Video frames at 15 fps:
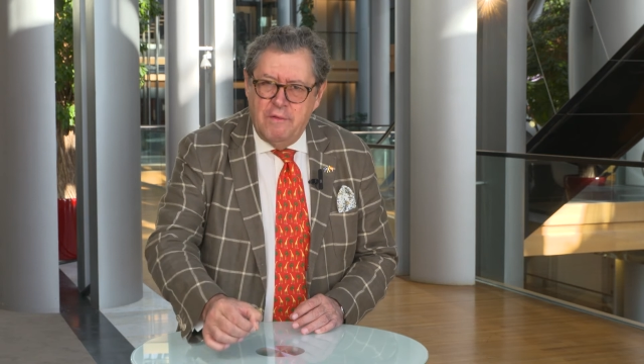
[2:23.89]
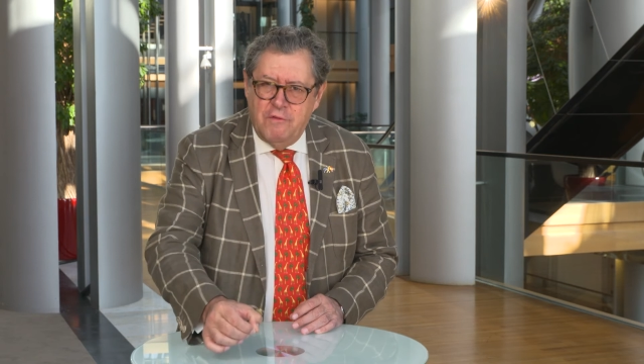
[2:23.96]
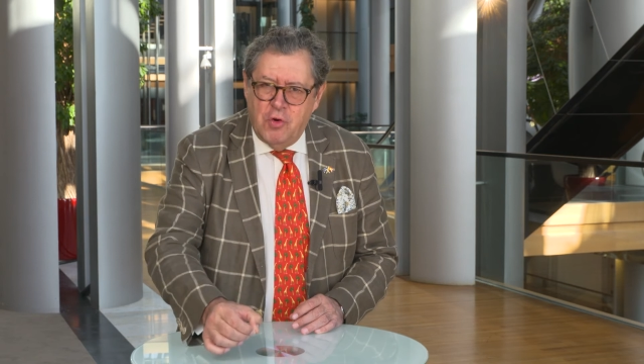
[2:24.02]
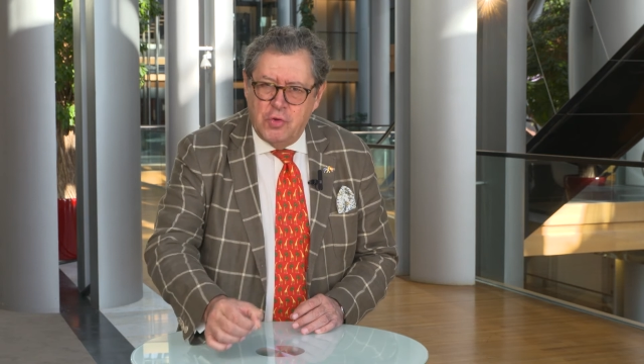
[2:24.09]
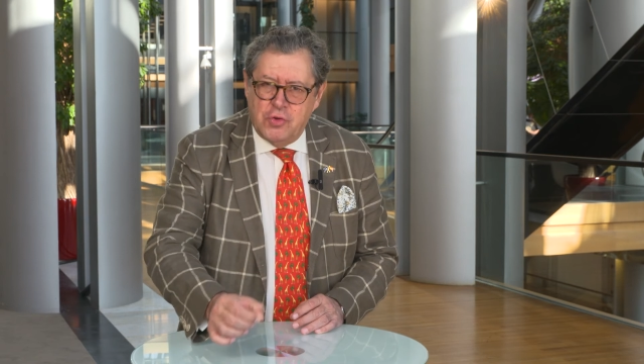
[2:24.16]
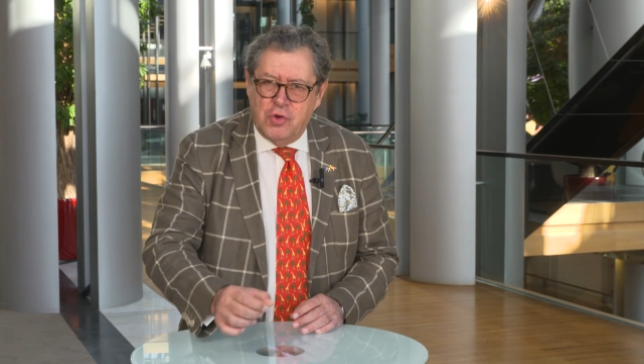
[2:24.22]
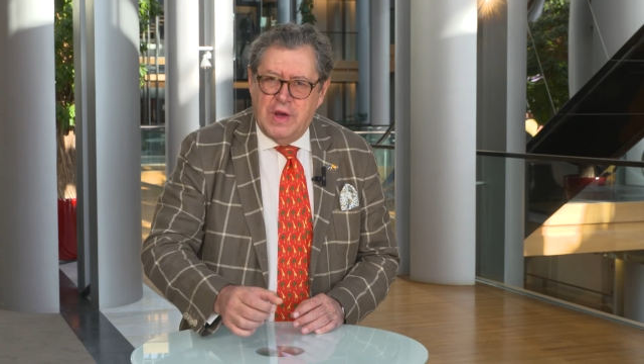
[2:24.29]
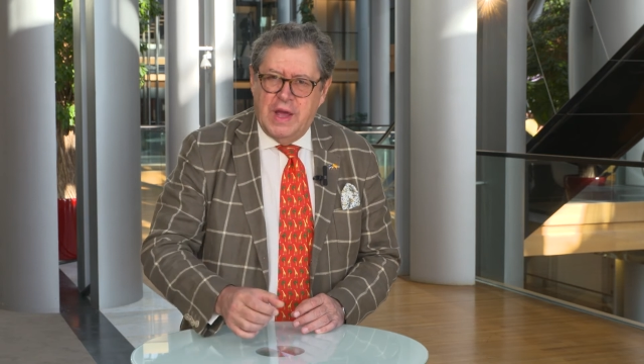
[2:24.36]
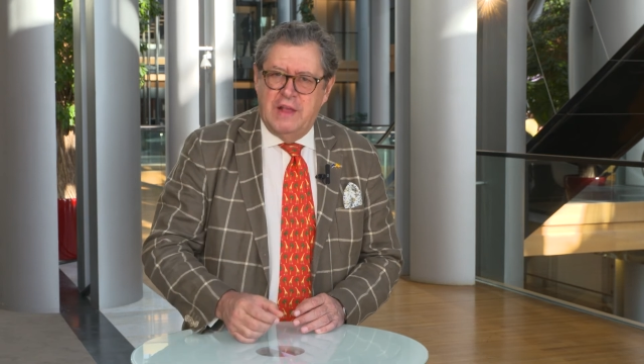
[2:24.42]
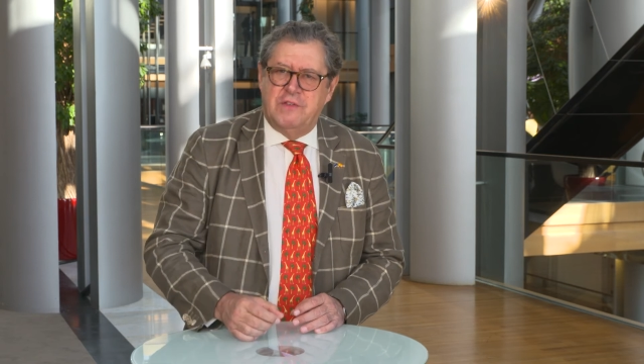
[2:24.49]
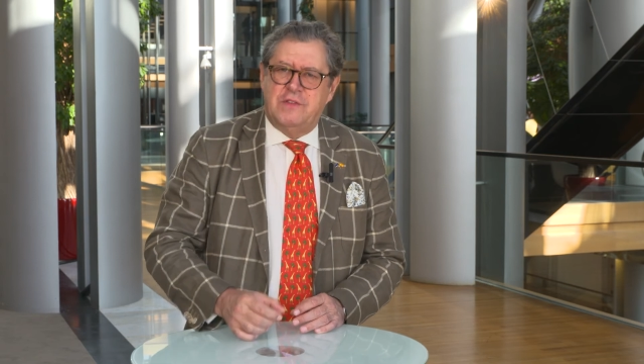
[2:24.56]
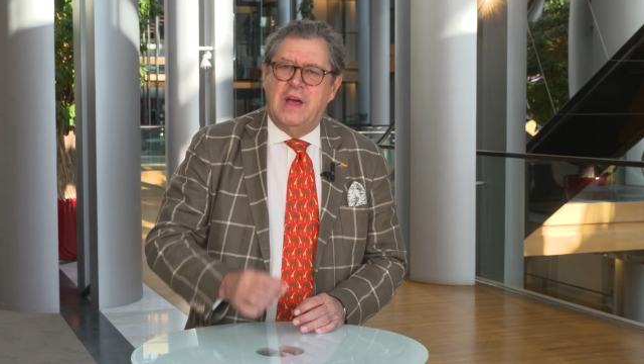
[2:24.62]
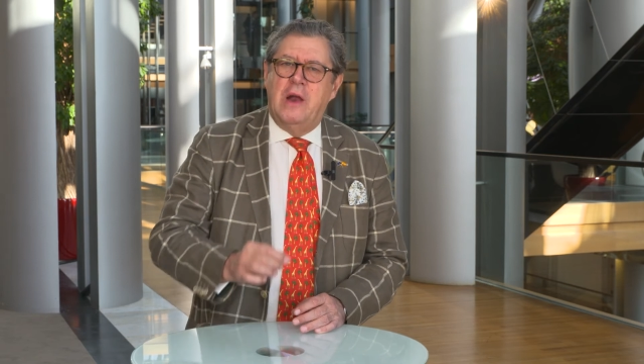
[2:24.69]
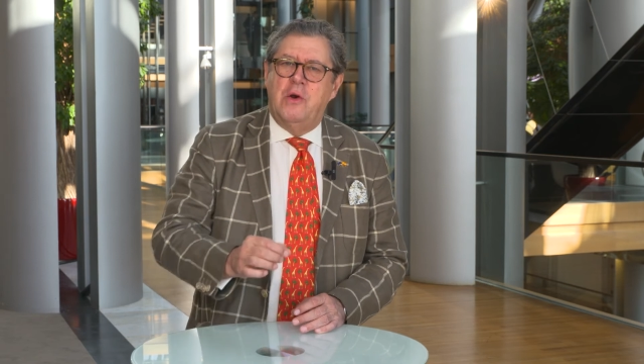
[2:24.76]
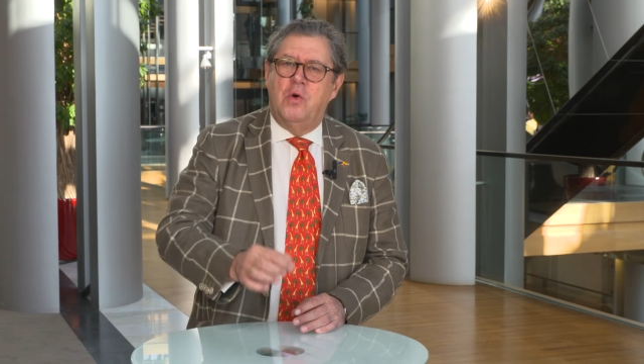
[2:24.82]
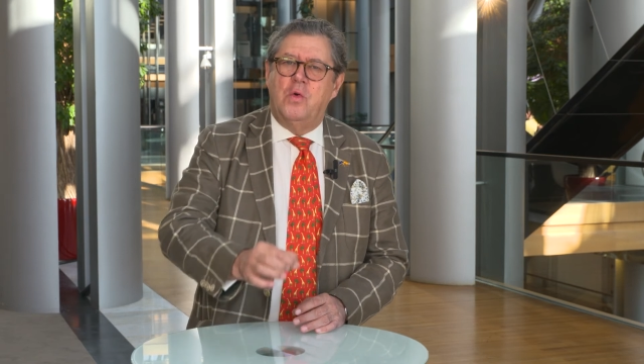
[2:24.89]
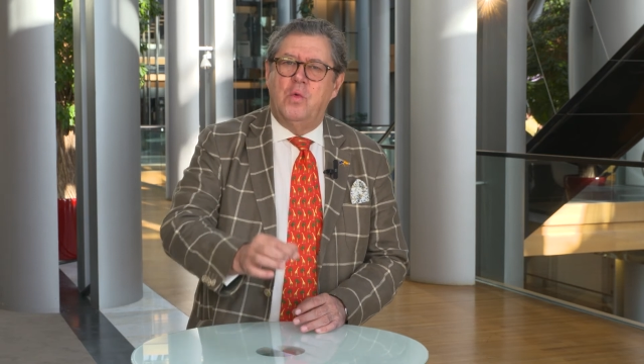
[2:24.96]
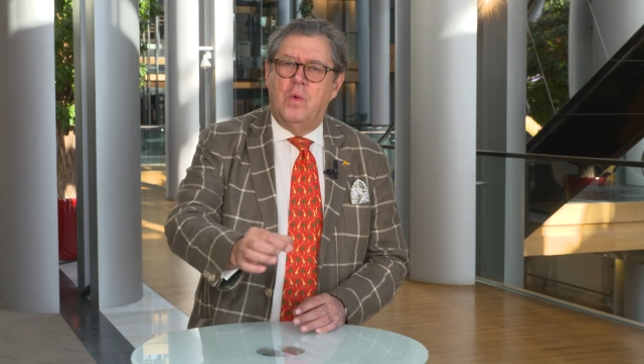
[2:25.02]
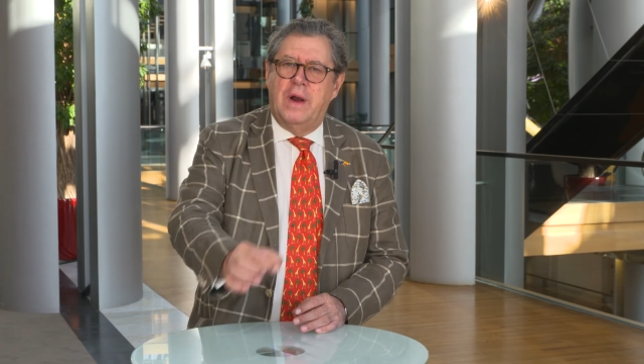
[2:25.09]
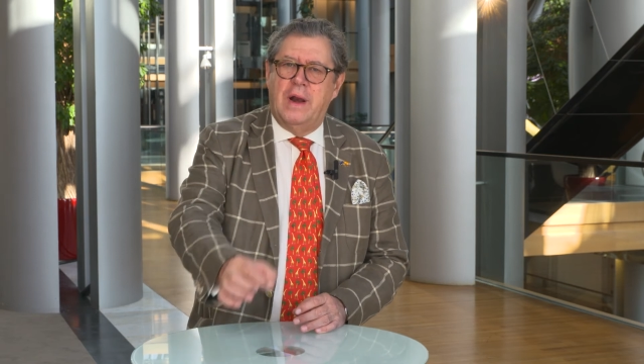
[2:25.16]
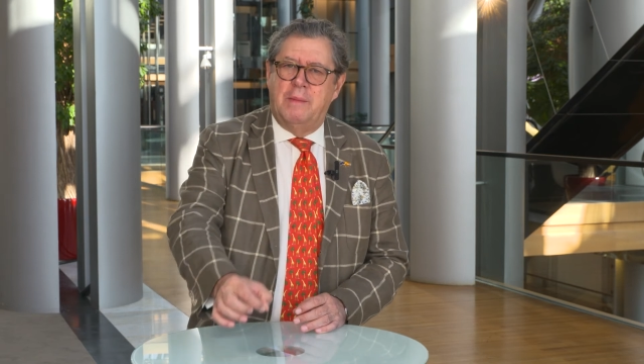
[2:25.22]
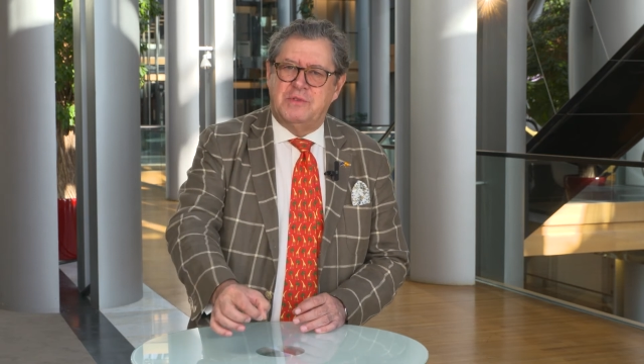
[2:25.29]
vote against and no
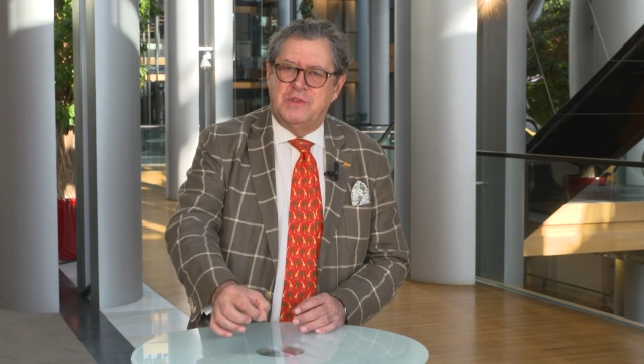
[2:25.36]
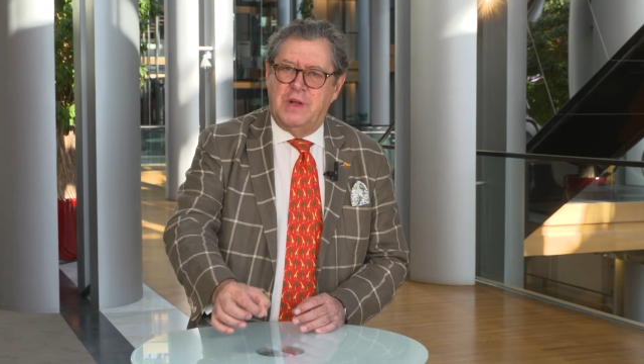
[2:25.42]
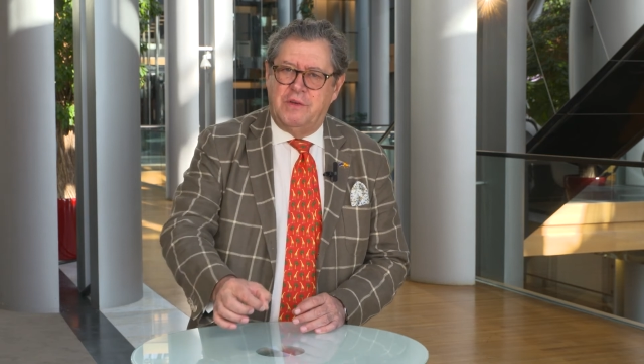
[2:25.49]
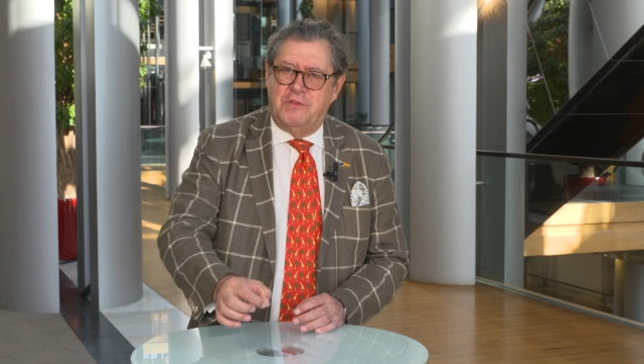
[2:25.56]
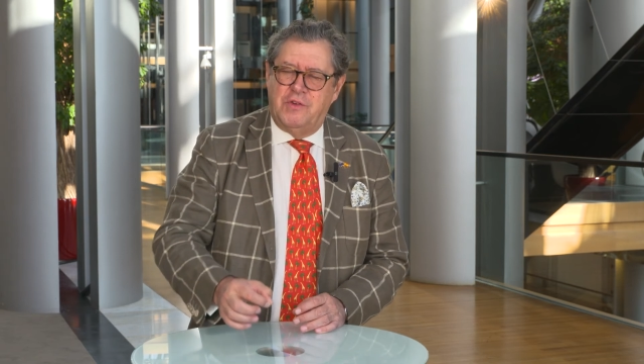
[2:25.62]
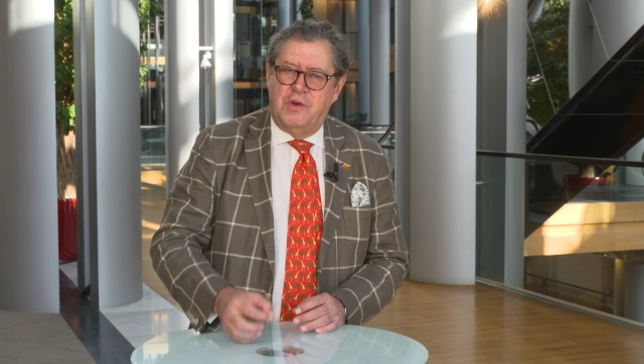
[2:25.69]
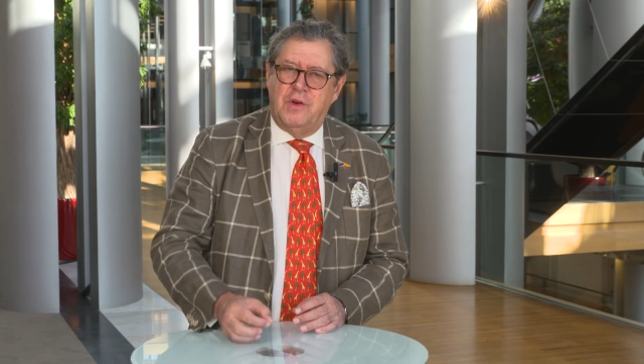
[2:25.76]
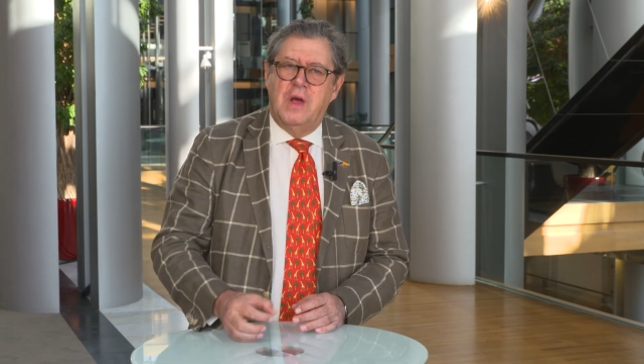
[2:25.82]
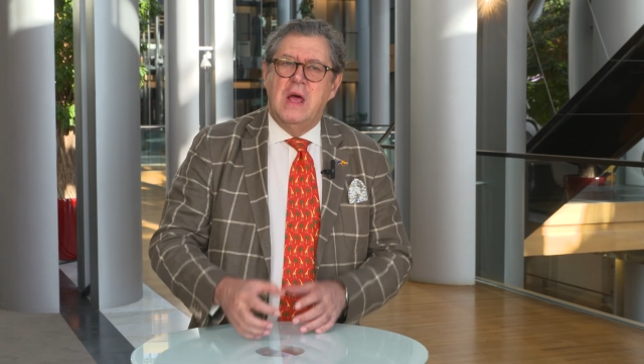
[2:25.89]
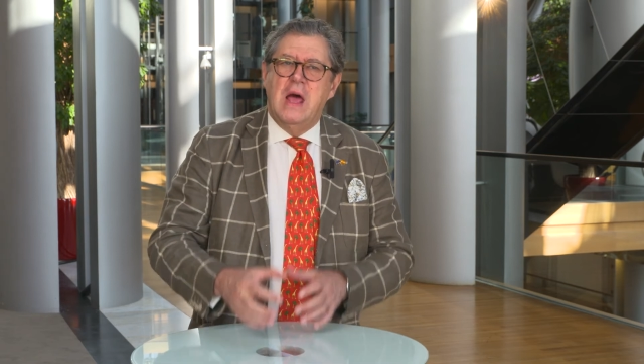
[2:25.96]
one abstention.